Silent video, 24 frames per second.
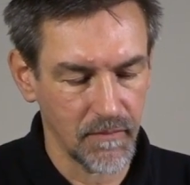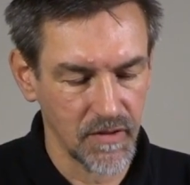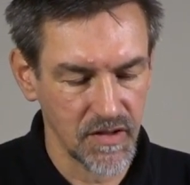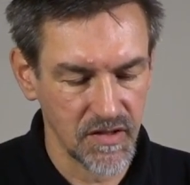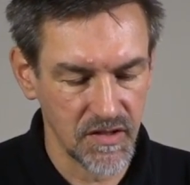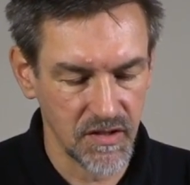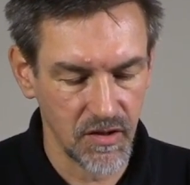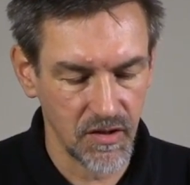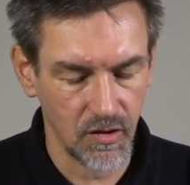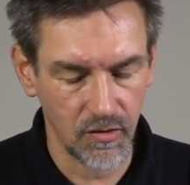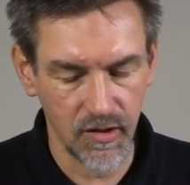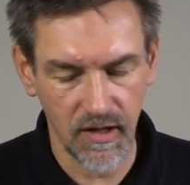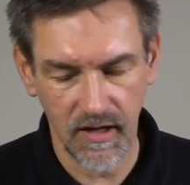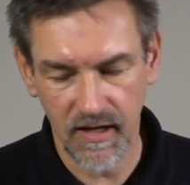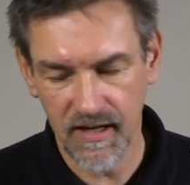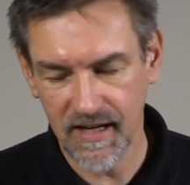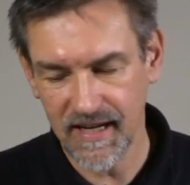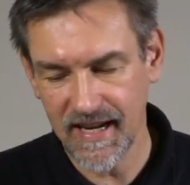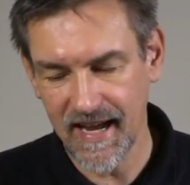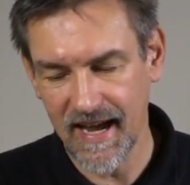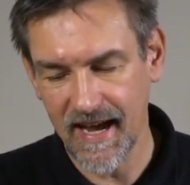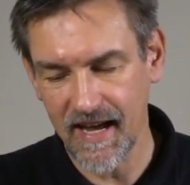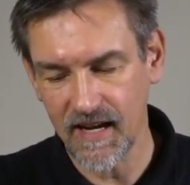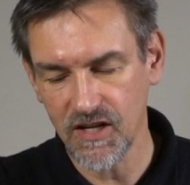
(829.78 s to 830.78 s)
so you
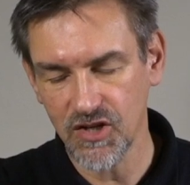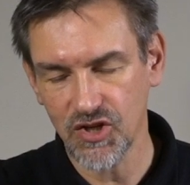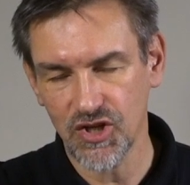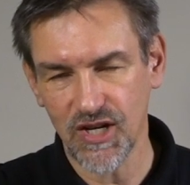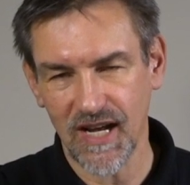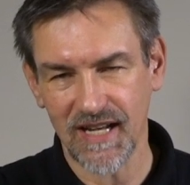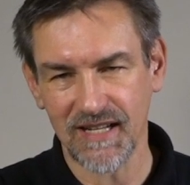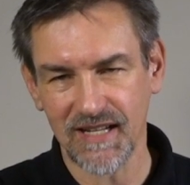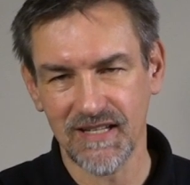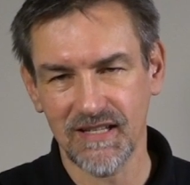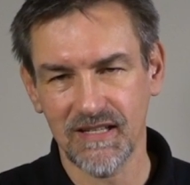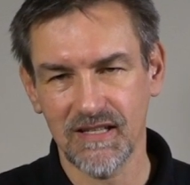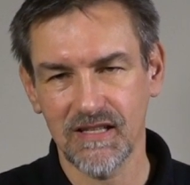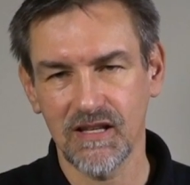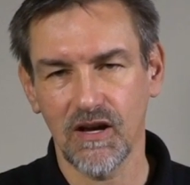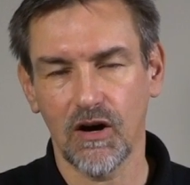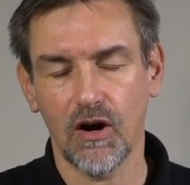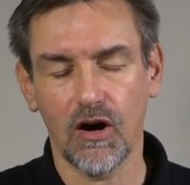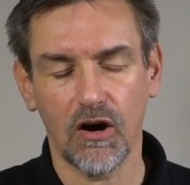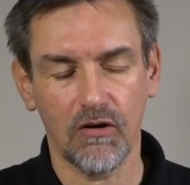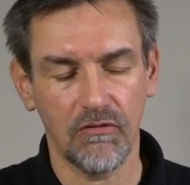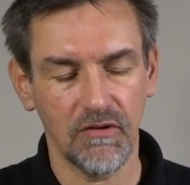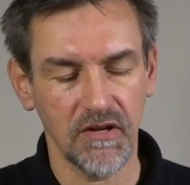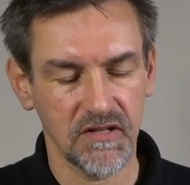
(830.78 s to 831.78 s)
can adjust the
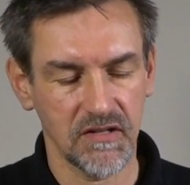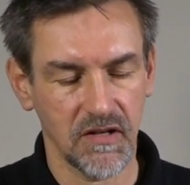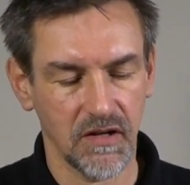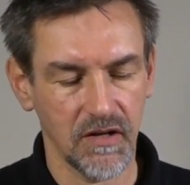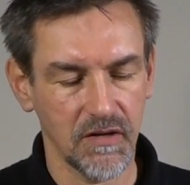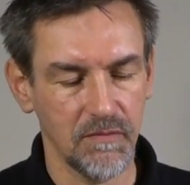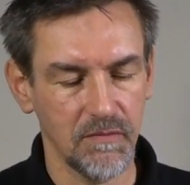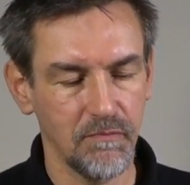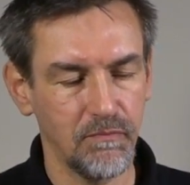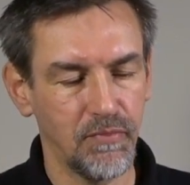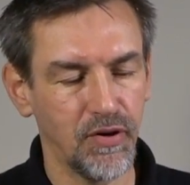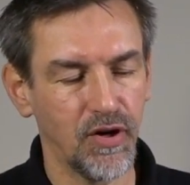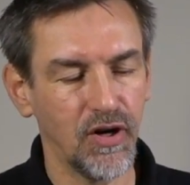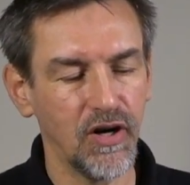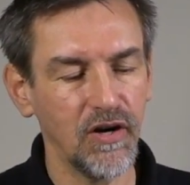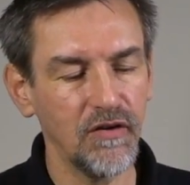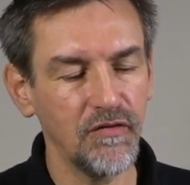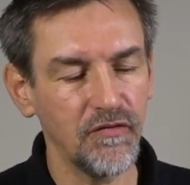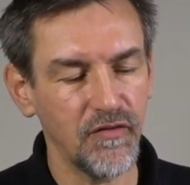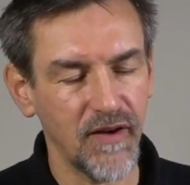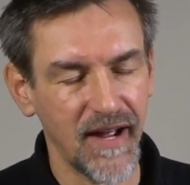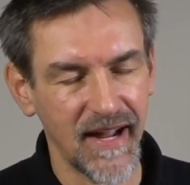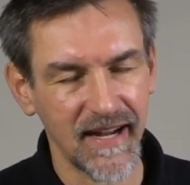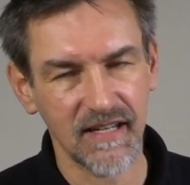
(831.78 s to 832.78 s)
horizon
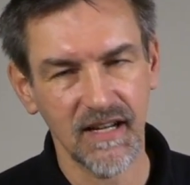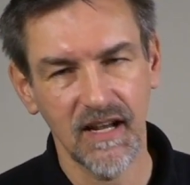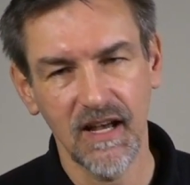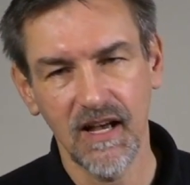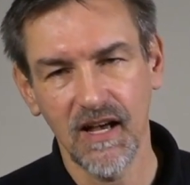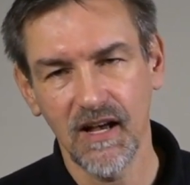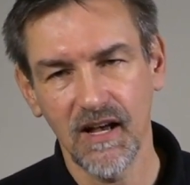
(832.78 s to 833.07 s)
perfect.